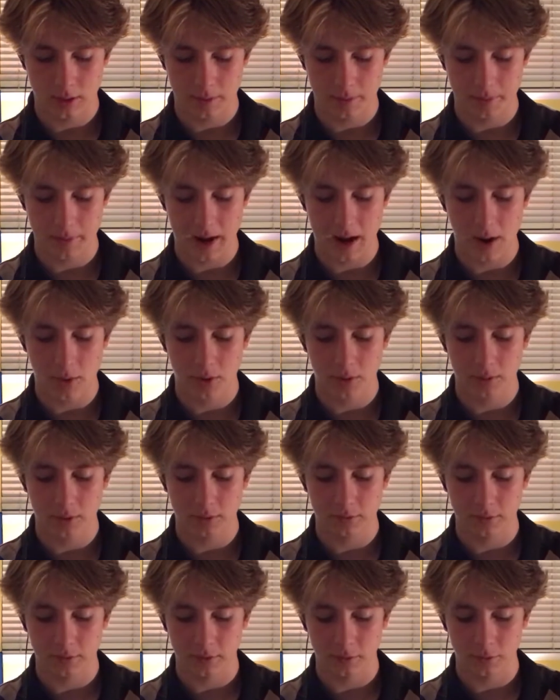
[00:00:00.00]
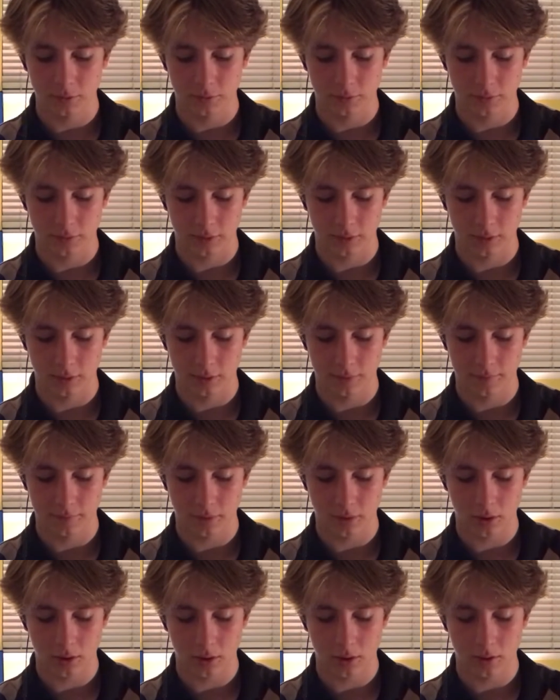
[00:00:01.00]
Power must be used for good of
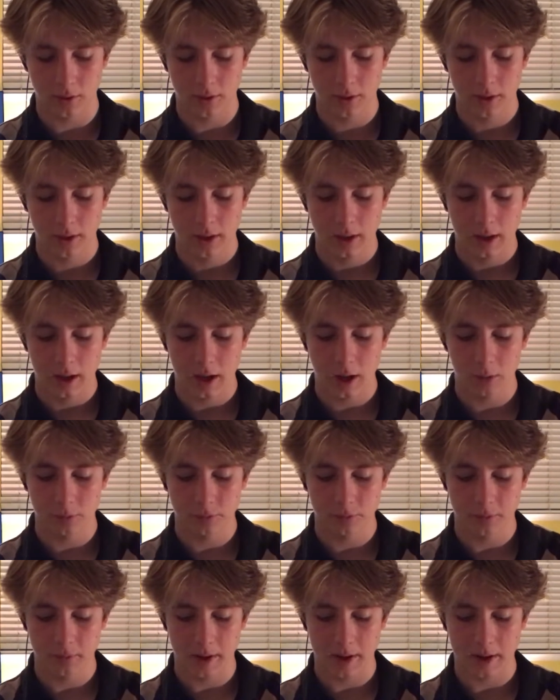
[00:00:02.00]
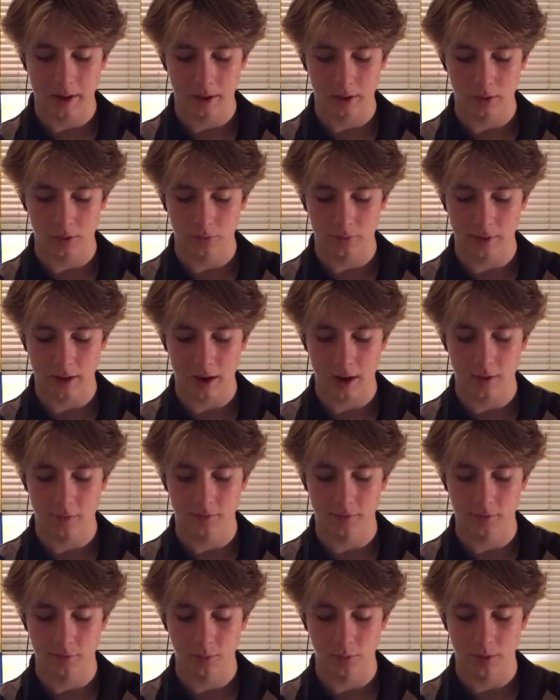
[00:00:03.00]
all, helps man and goes out of
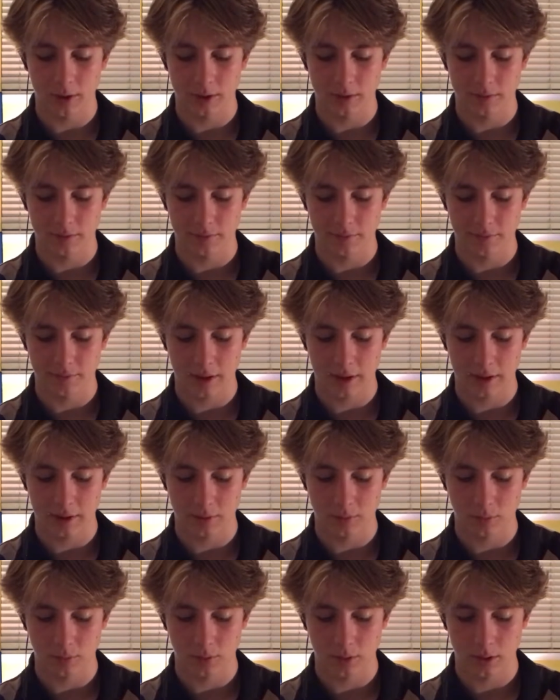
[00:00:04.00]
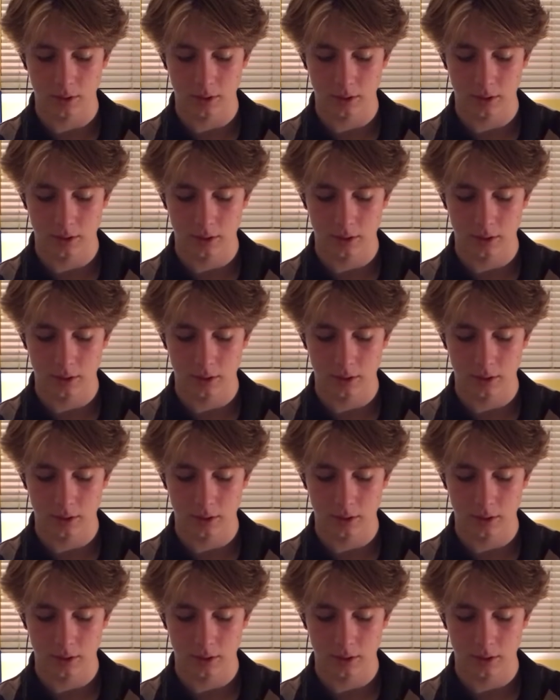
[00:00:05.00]
his way to find one.